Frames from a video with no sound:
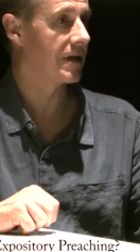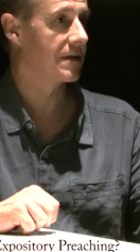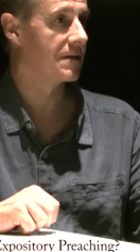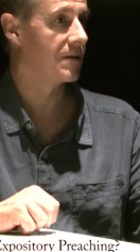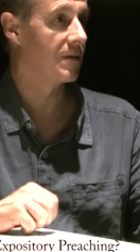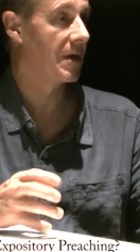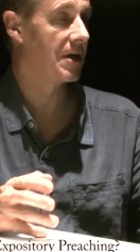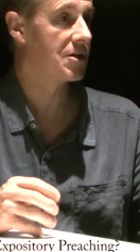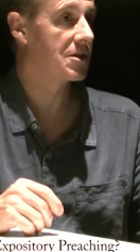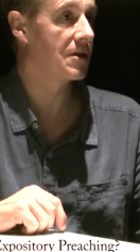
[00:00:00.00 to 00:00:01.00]
that. Yeah. I
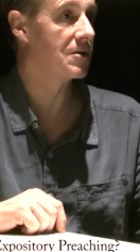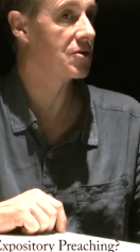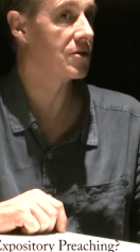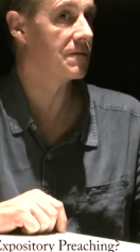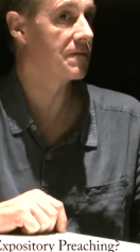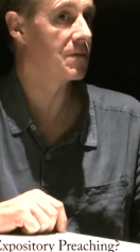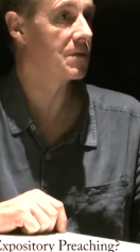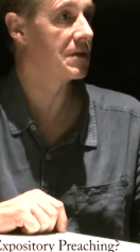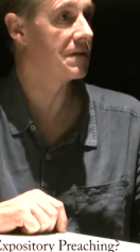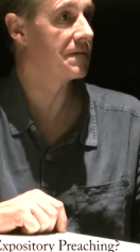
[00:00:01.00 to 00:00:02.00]
might just go to John
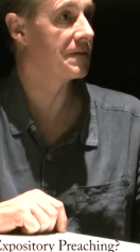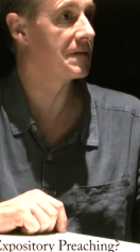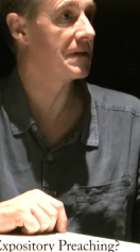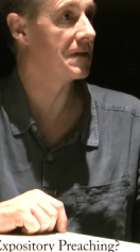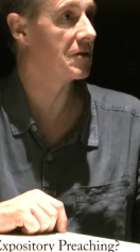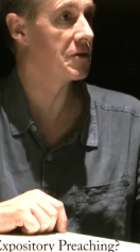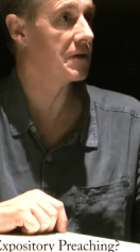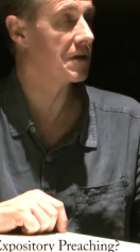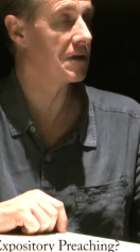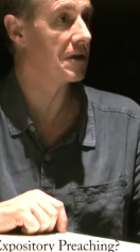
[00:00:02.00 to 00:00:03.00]
14 and 15 and do
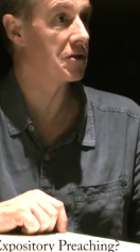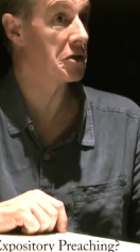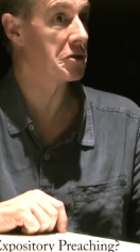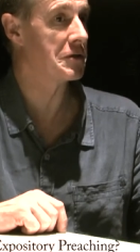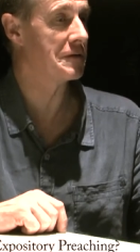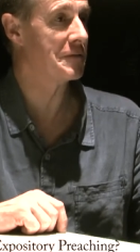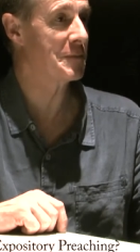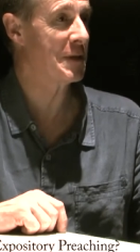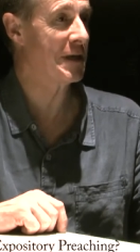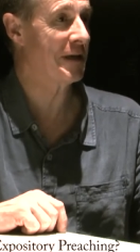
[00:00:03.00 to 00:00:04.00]
it, and just do it
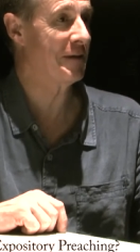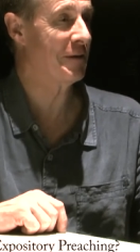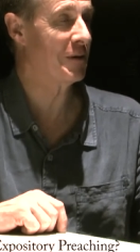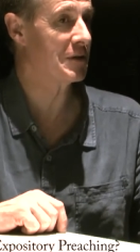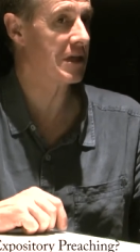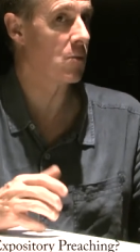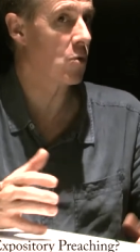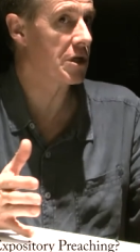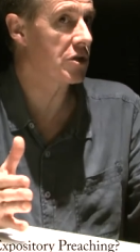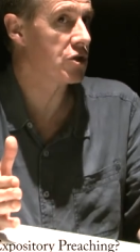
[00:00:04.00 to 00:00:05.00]
from there. You know, say,
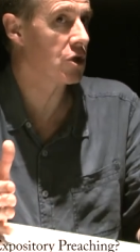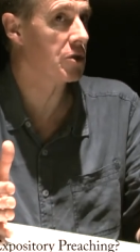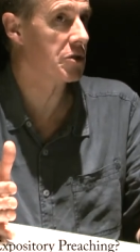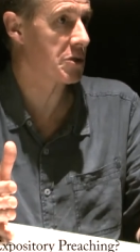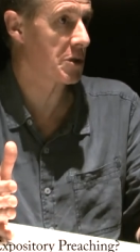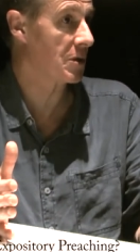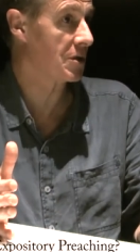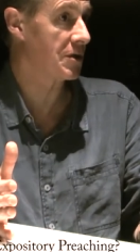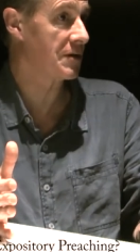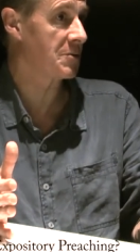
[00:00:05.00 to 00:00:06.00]
what is John's
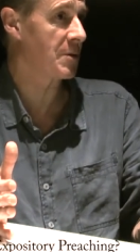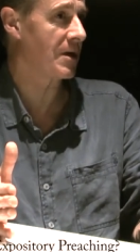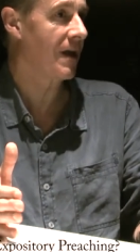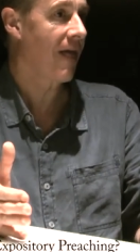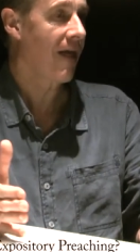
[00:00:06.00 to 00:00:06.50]
theology of the Spirit?